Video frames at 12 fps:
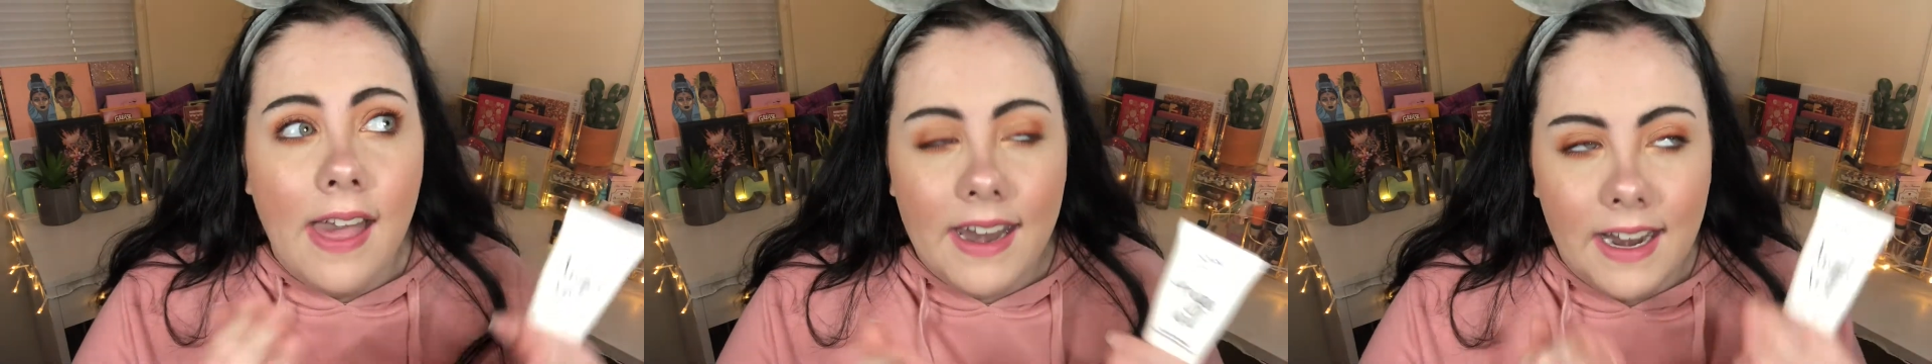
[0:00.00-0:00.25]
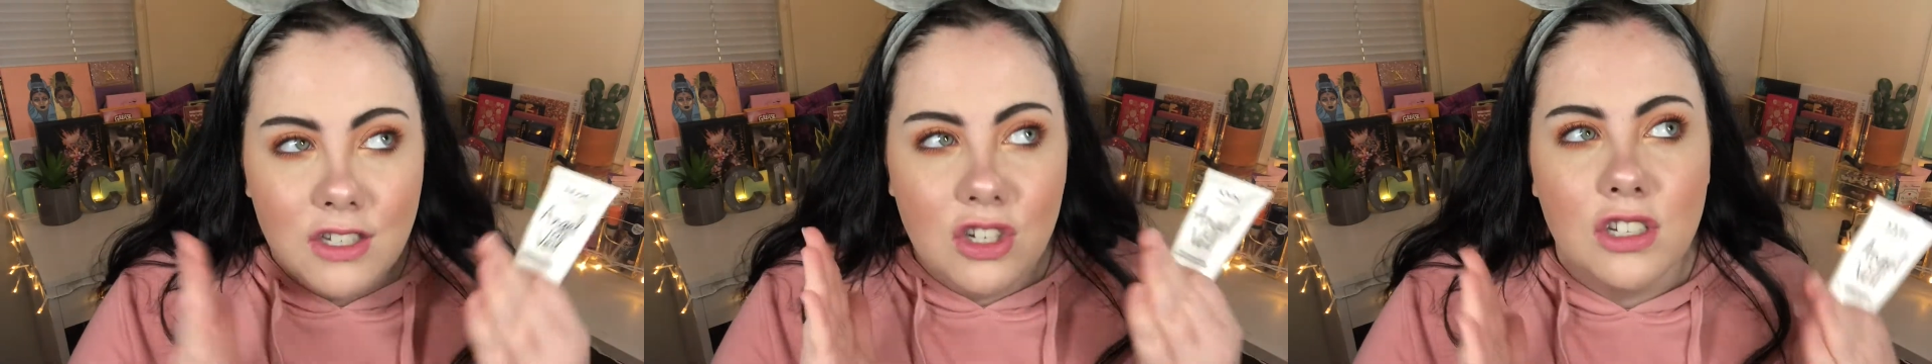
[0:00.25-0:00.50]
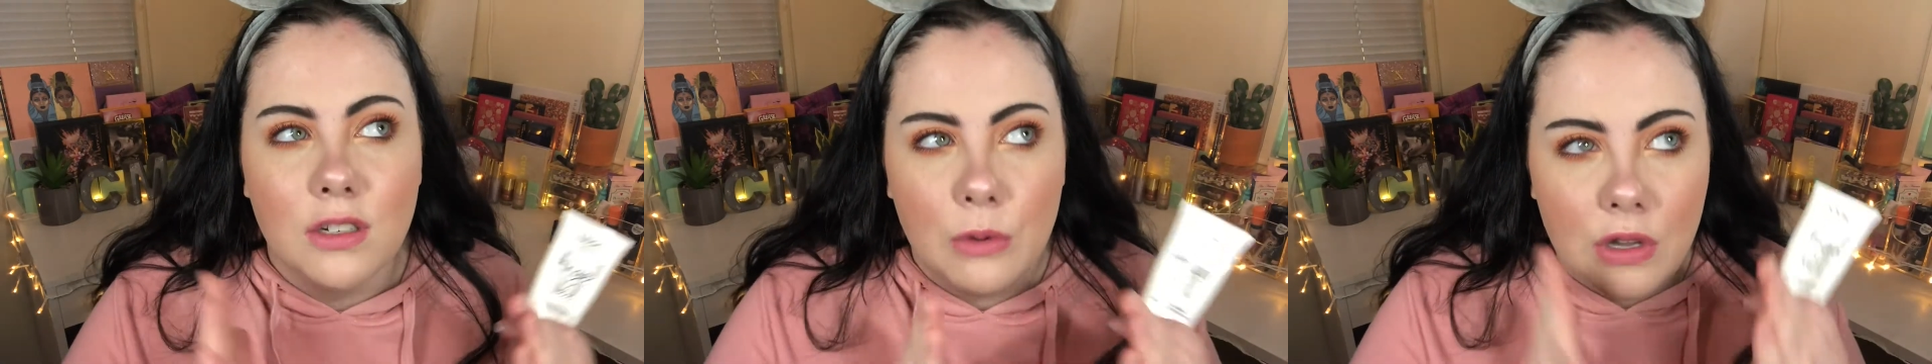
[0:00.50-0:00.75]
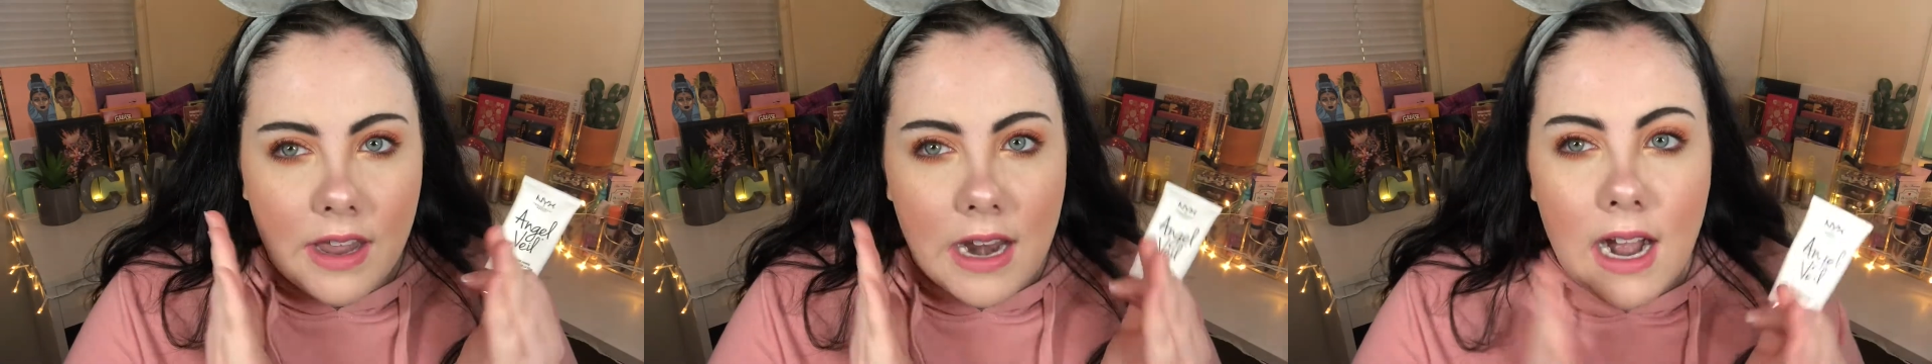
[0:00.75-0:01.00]
and as you
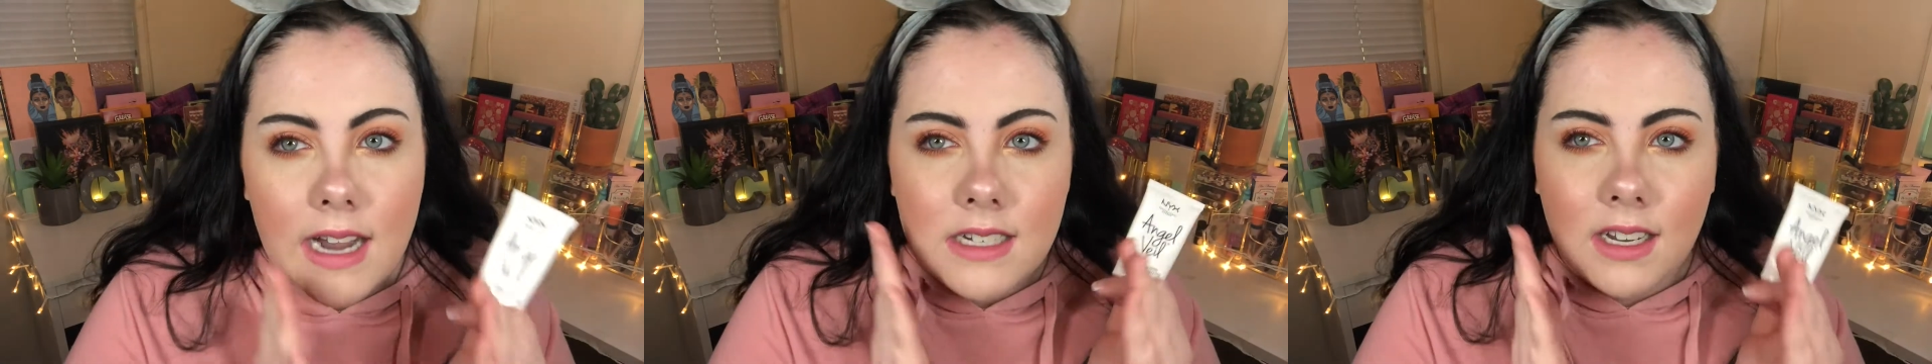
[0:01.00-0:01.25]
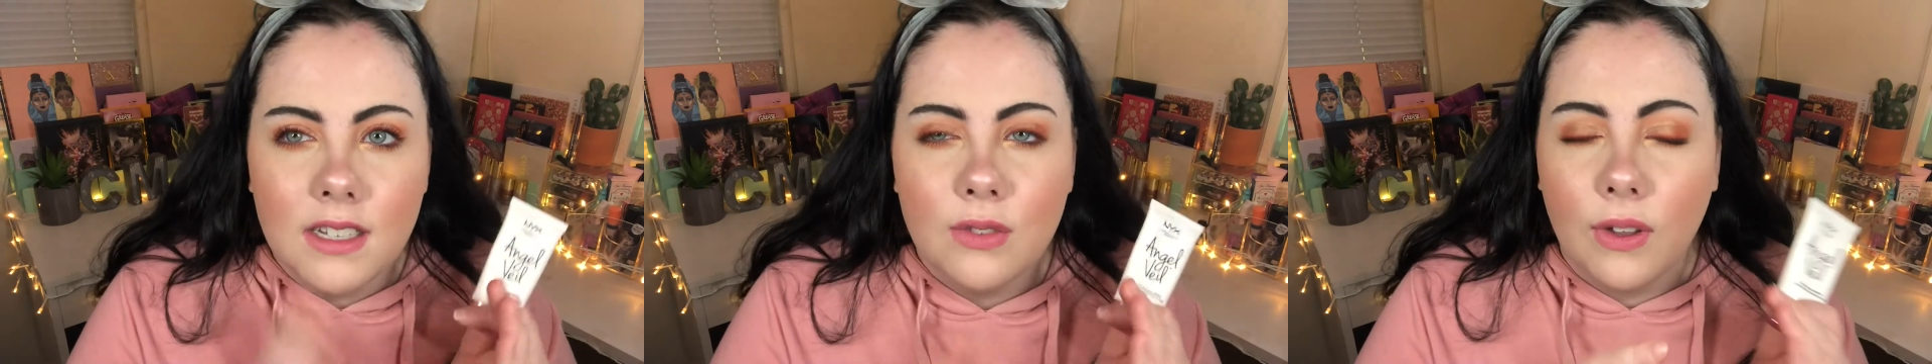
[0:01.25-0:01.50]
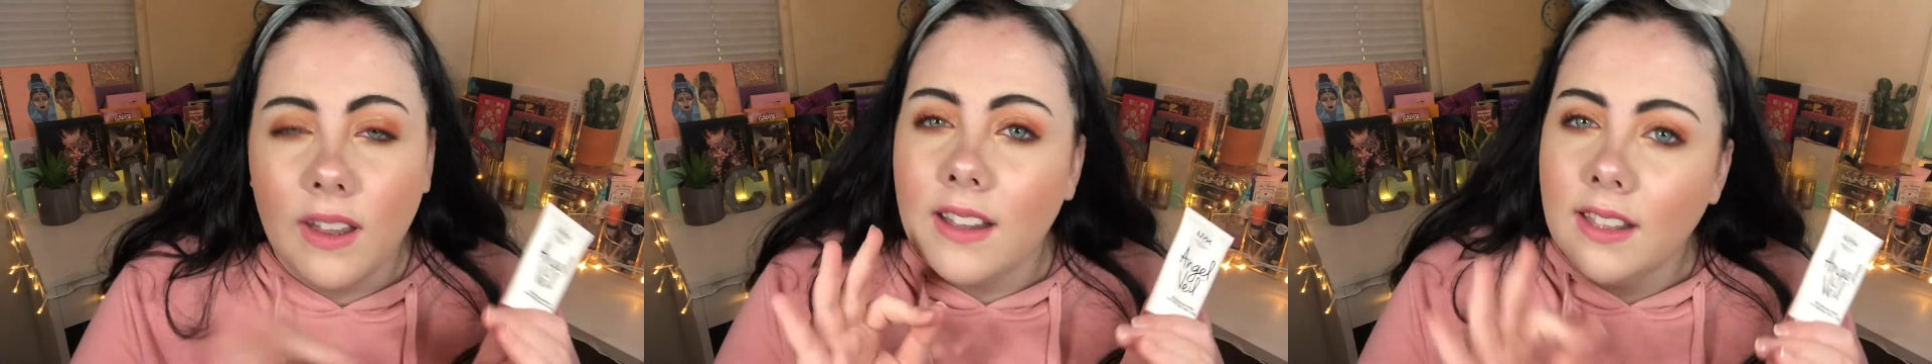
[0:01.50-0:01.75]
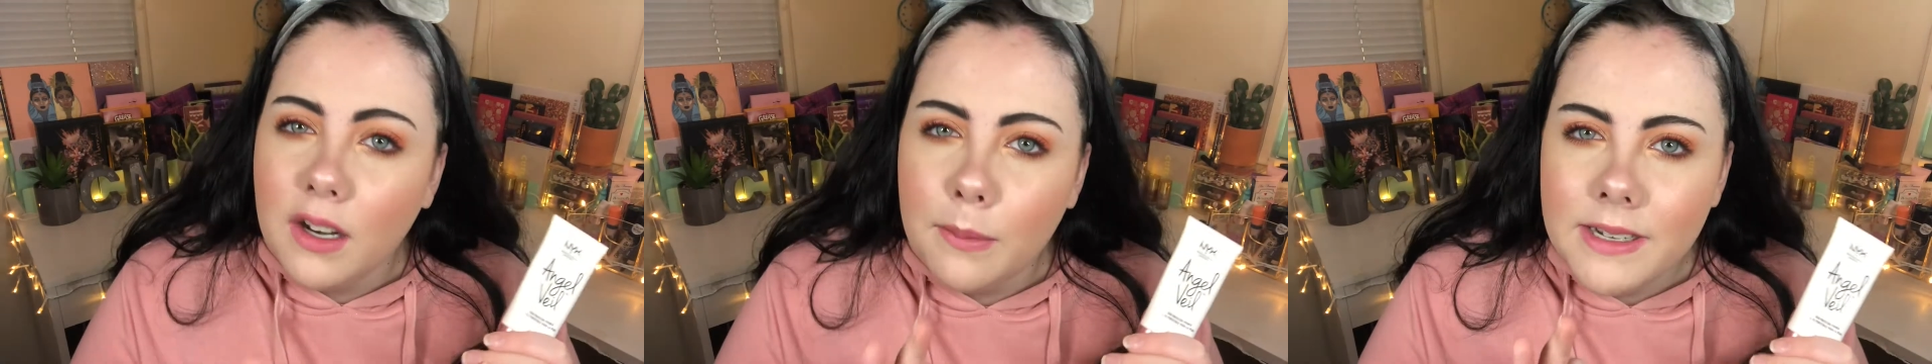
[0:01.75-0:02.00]
smooth it out, it does feel a
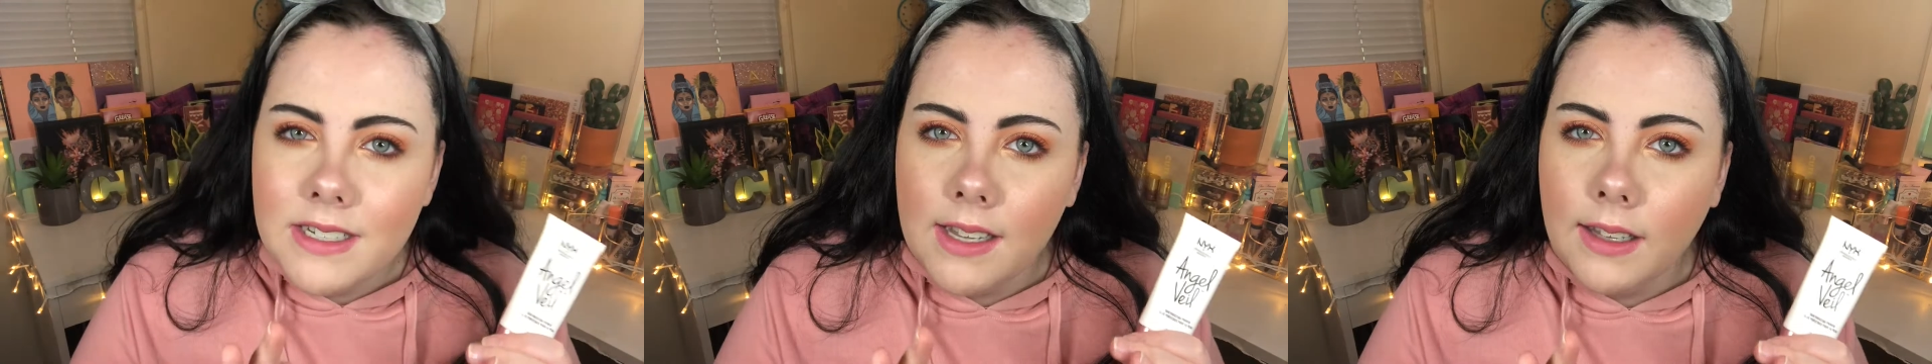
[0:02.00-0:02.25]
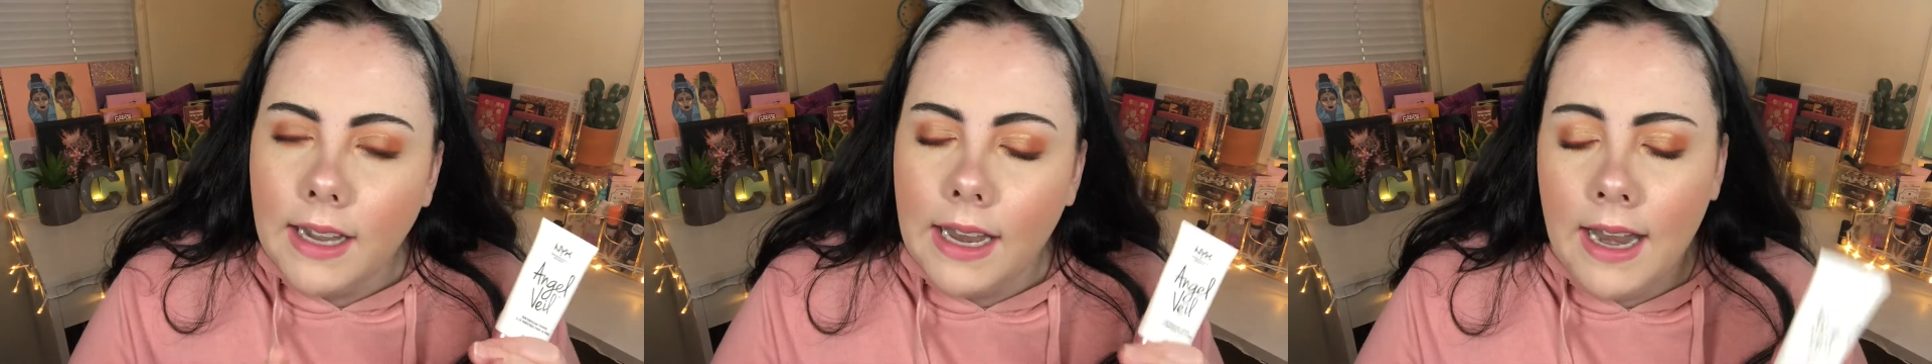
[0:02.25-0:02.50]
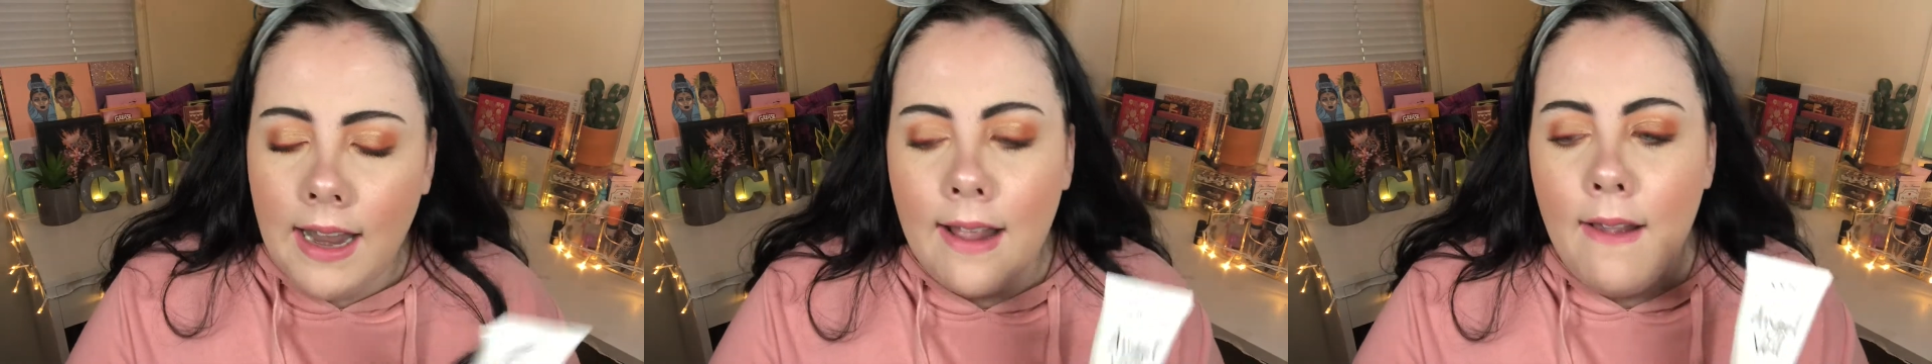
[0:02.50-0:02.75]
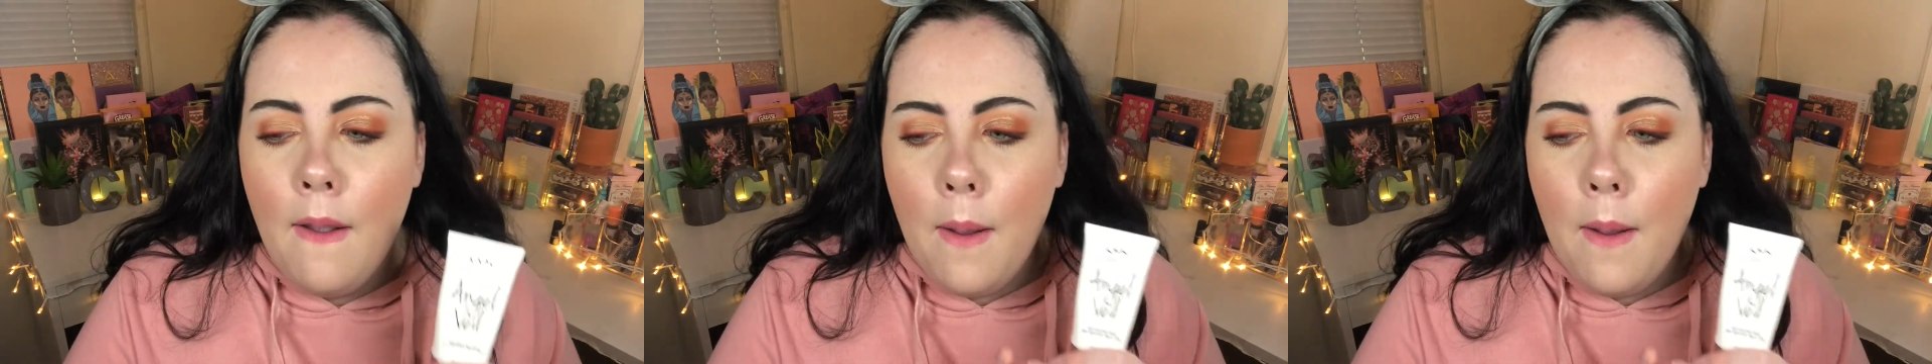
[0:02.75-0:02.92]
little bit silicone-y,